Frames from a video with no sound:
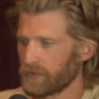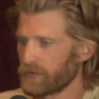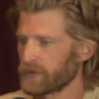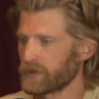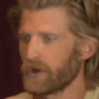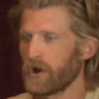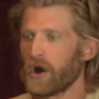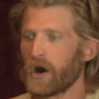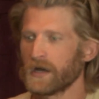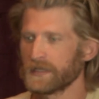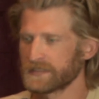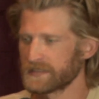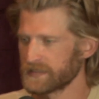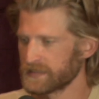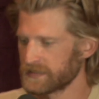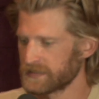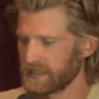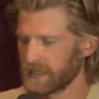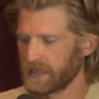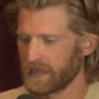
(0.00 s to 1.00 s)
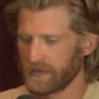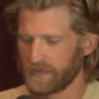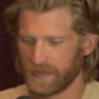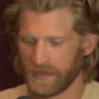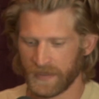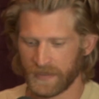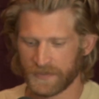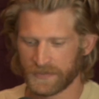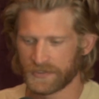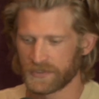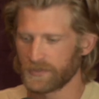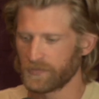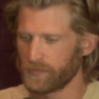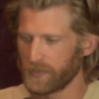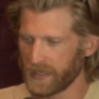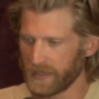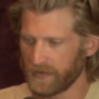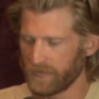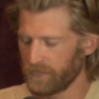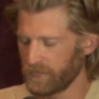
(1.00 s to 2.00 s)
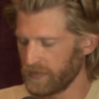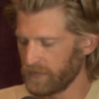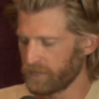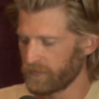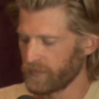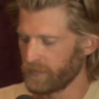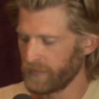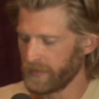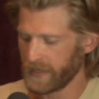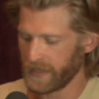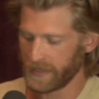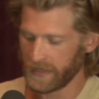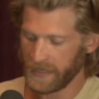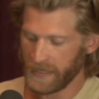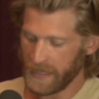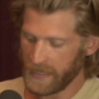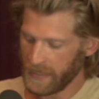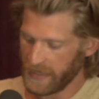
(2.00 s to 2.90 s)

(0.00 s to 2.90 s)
or causes that I think should benefit from that.